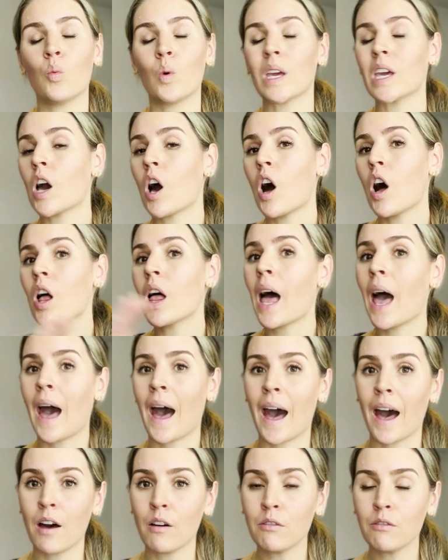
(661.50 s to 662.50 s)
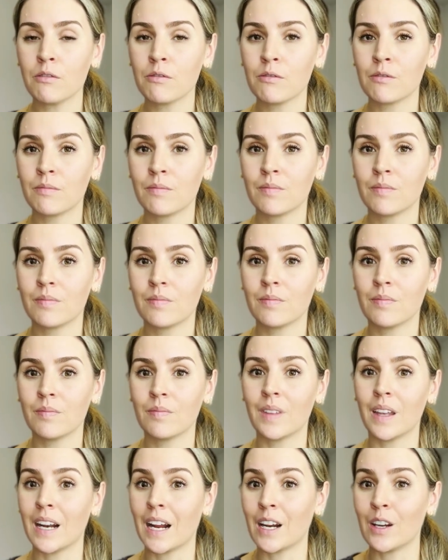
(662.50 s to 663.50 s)
we all have
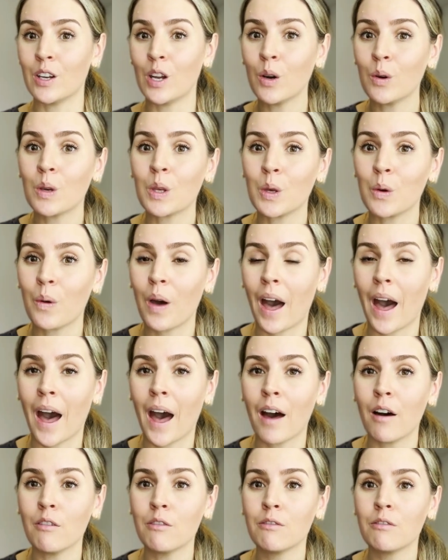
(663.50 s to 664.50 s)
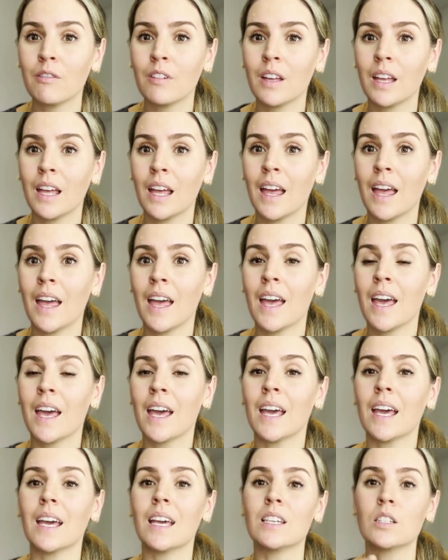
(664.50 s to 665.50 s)
that I know you have
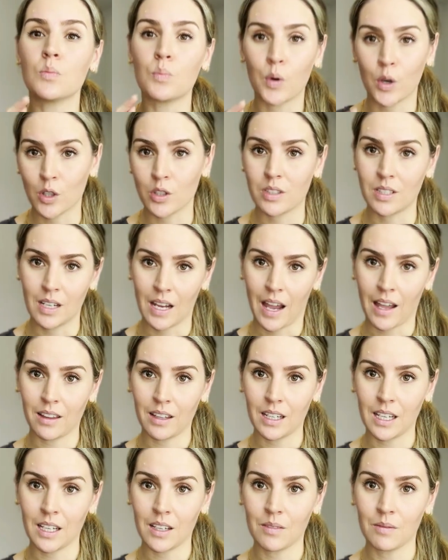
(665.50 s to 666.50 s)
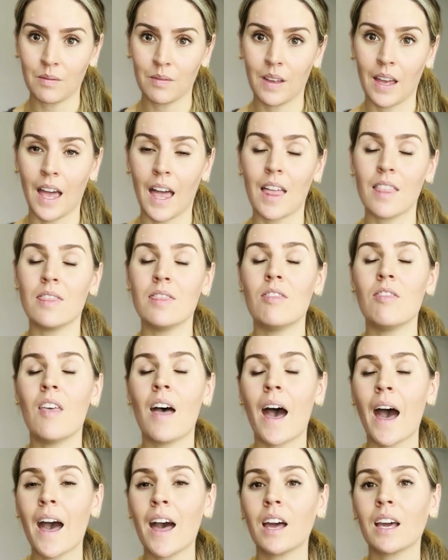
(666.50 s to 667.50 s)
is personality. And
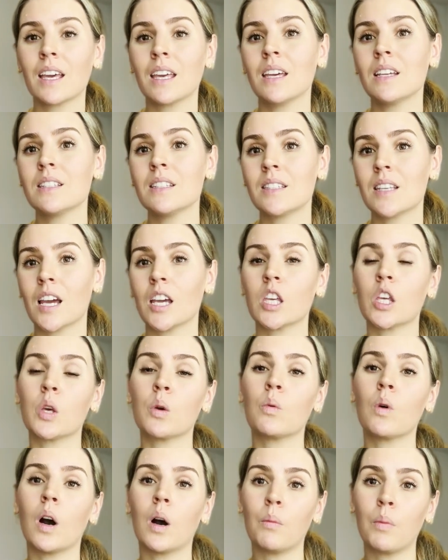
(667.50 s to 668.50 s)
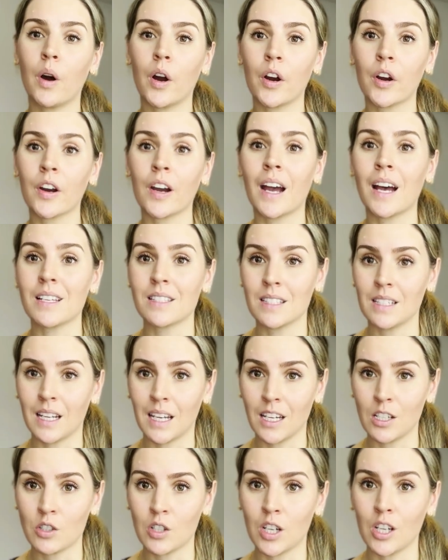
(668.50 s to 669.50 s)
that can set you apart as an
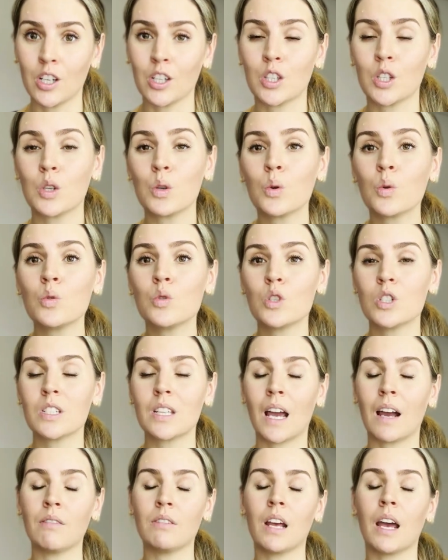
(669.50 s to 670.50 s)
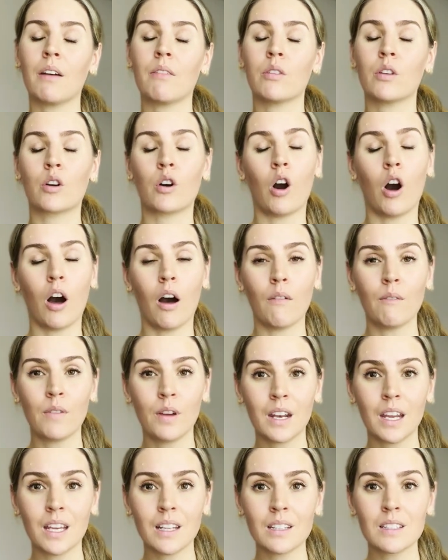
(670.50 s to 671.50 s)
agent. You just have to have the
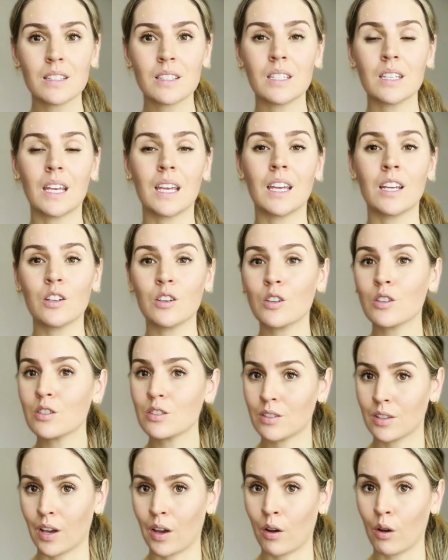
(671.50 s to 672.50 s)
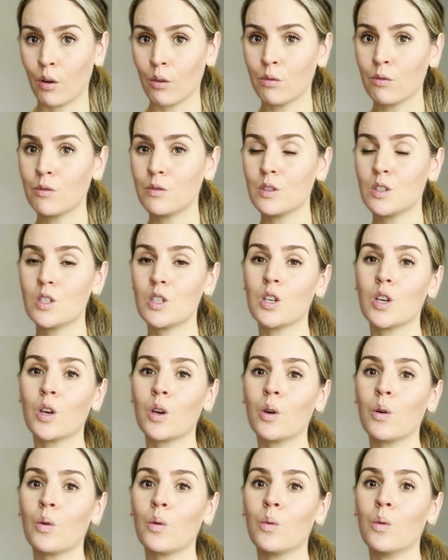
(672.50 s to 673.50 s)
confidence in yourself
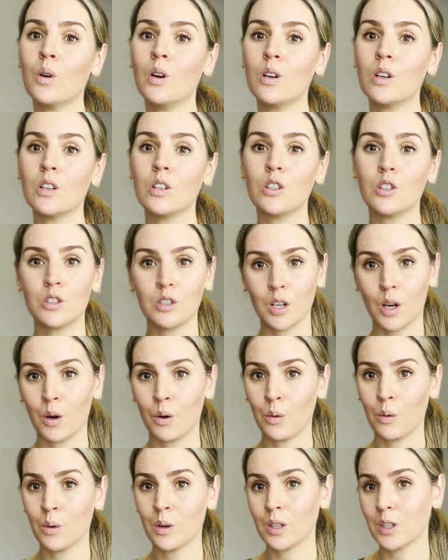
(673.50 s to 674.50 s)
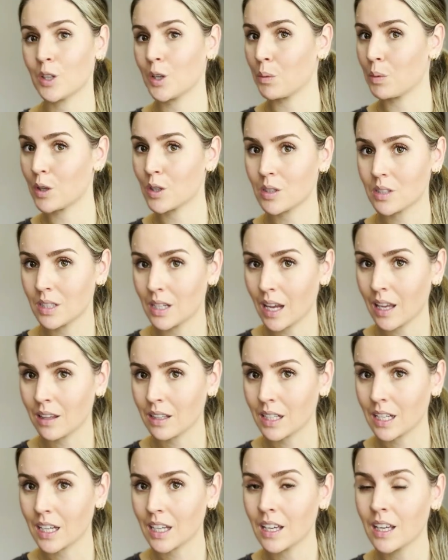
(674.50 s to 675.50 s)
to show your
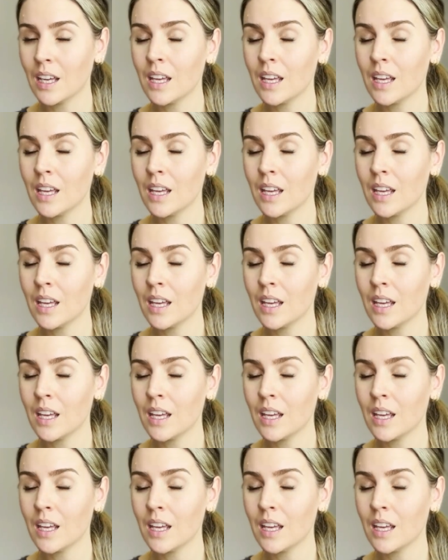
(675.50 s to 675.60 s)
personality.